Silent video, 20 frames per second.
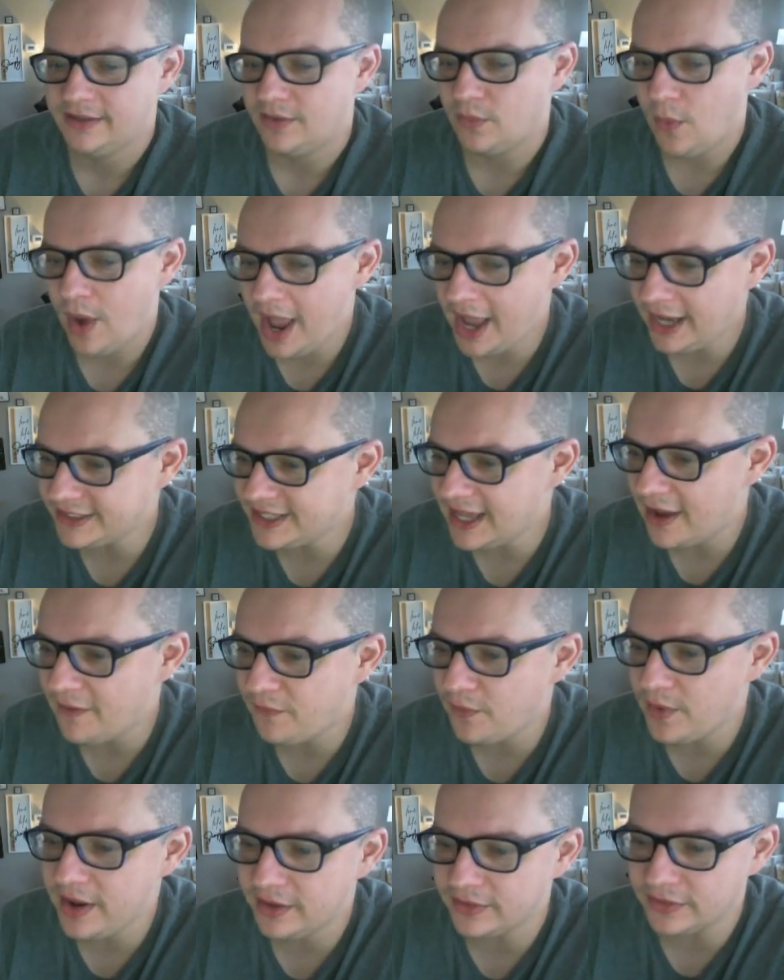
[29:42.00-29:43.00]
Wagstaff
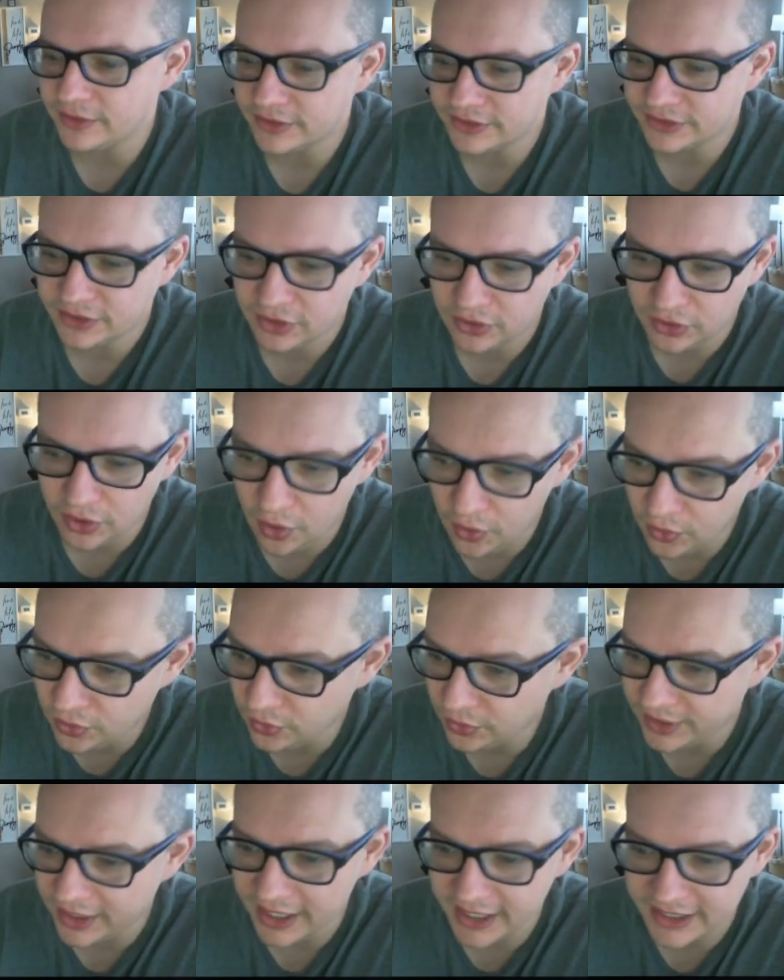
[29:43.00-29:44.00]
Whalers,
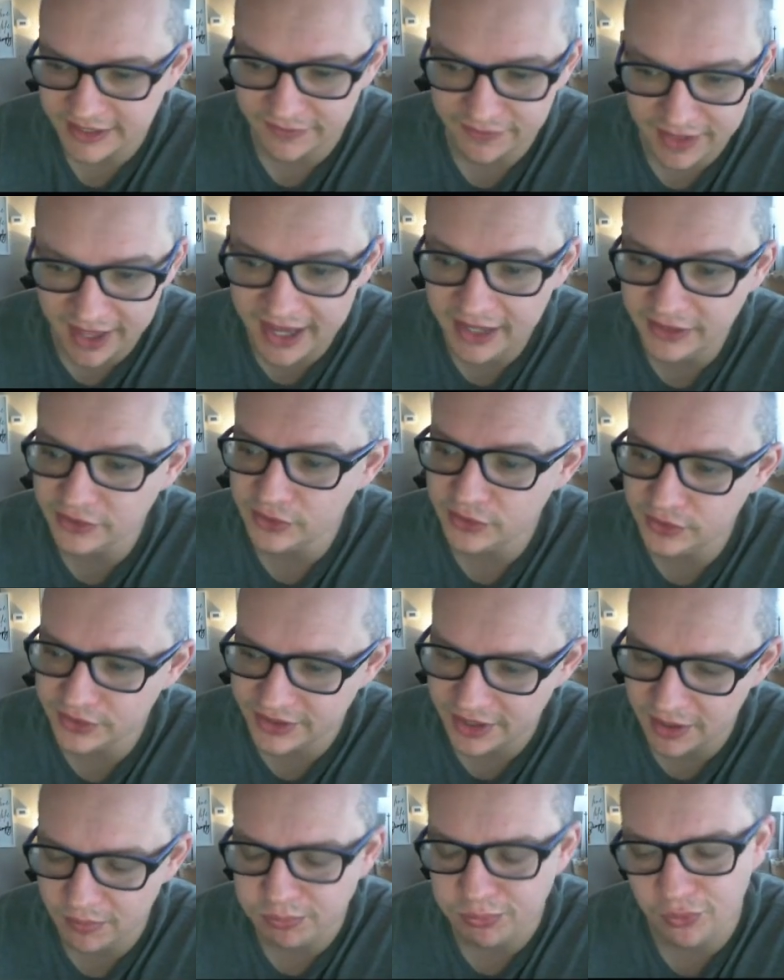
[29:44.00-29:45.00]
Cloacal Kiss, if they lose,
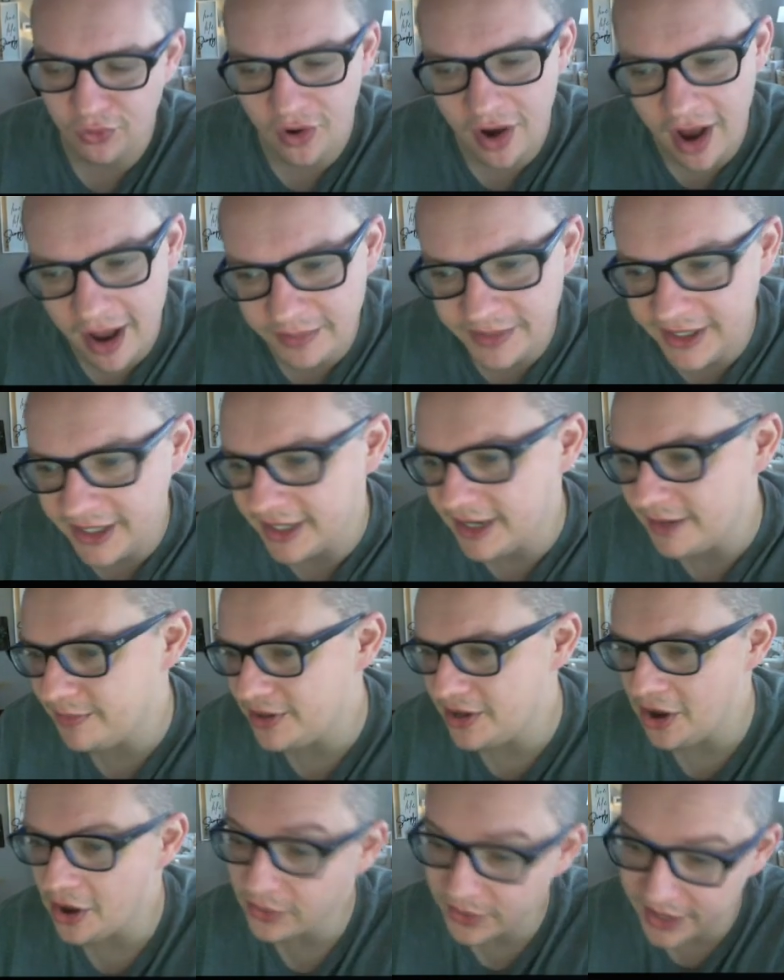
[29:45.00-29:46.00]
they're probably going to
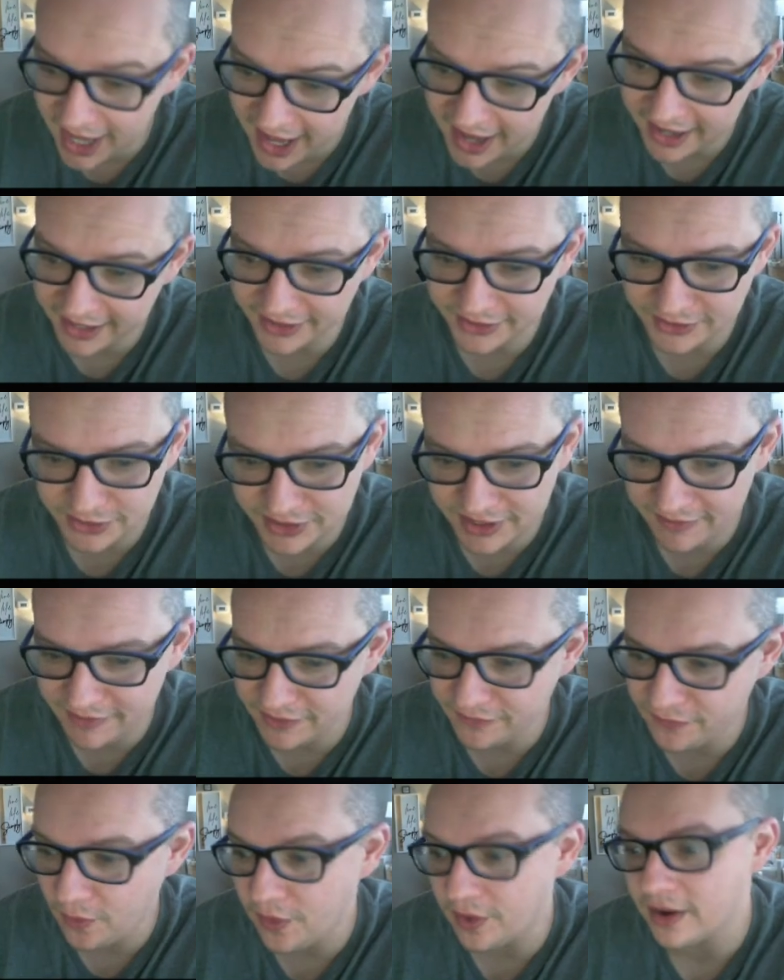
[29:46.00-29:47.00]
be okay because they're
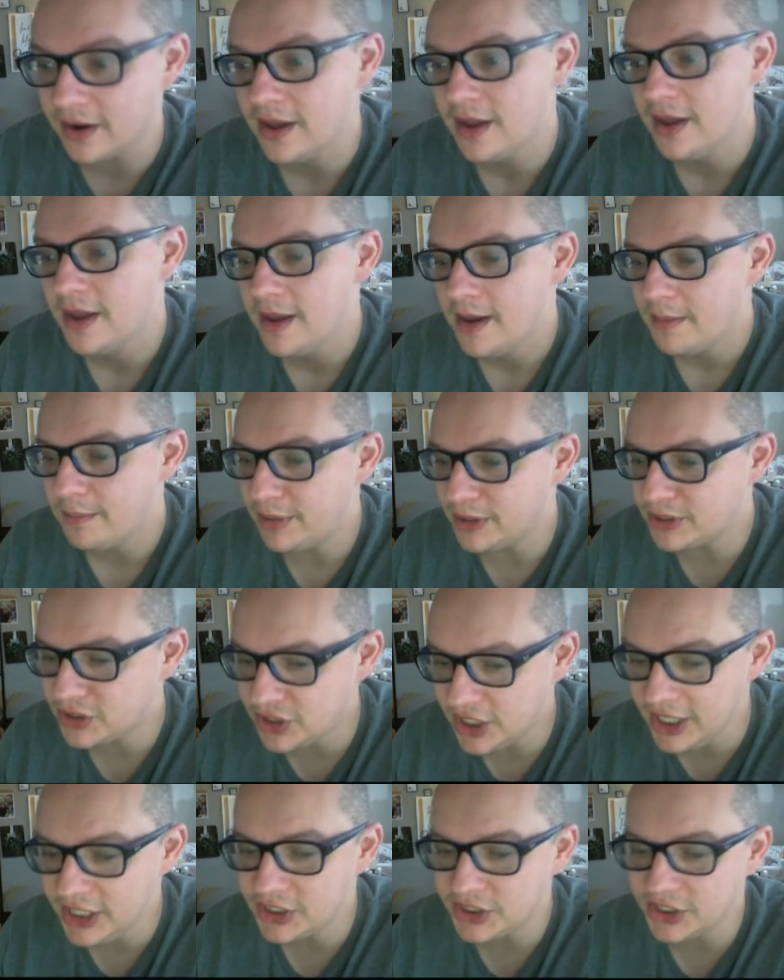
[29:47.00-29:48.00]
7-4. But
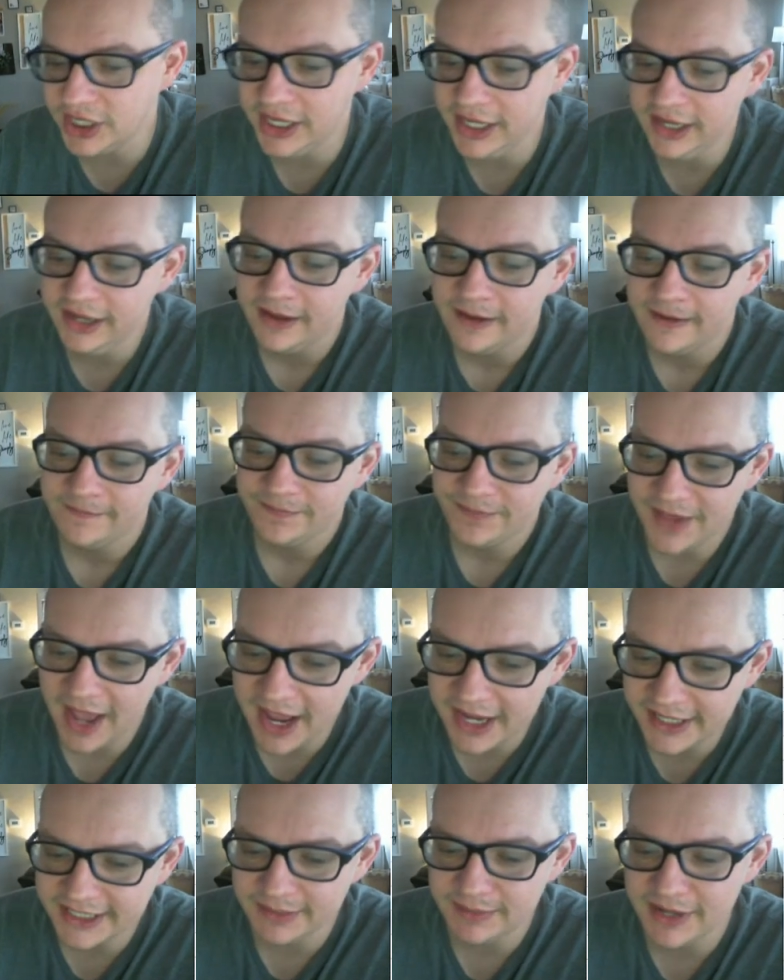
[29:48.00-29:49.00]
Cheechki, Now
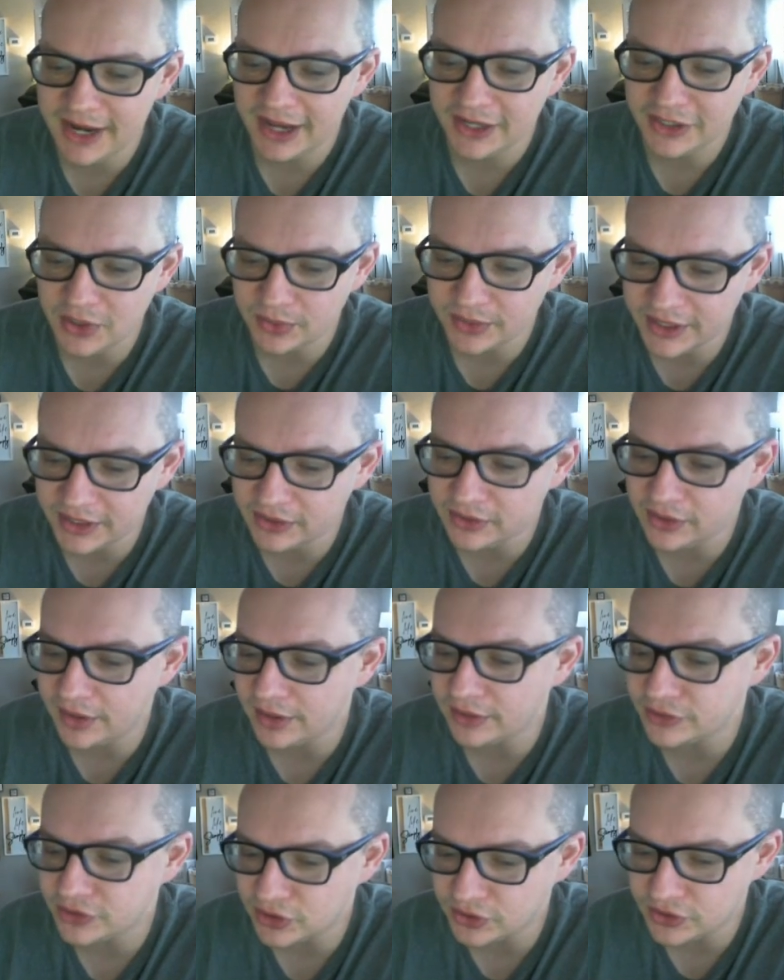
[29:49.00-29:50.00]
You See Me, Now You Don't, Giggle
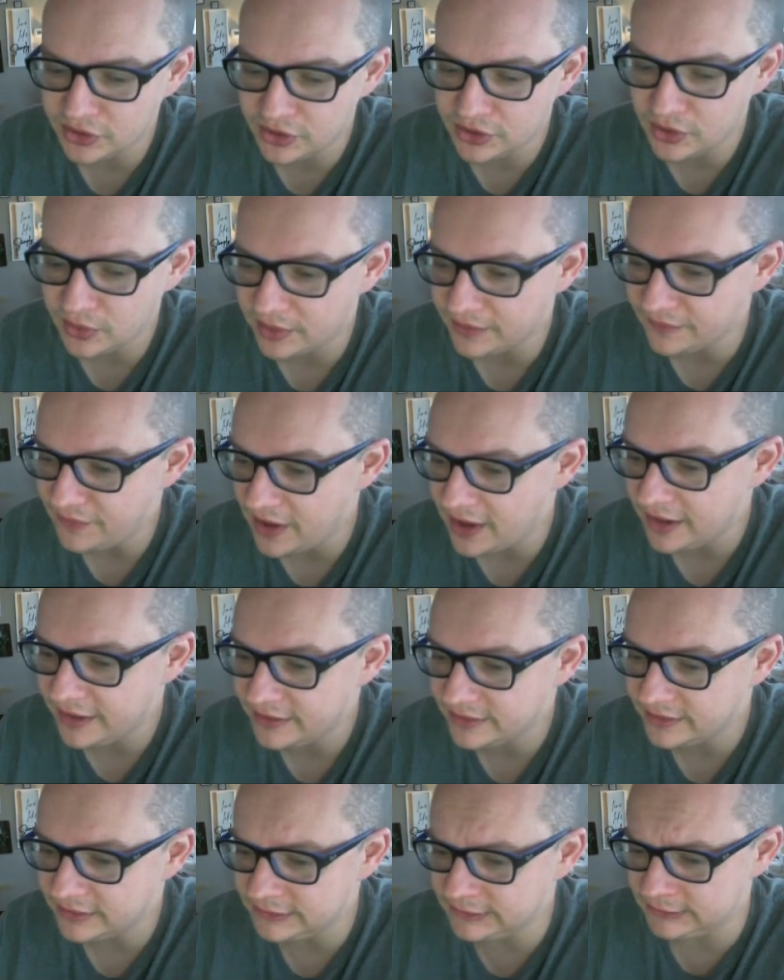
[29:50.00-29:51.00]
Giggle, Just So You Don't Get Fined,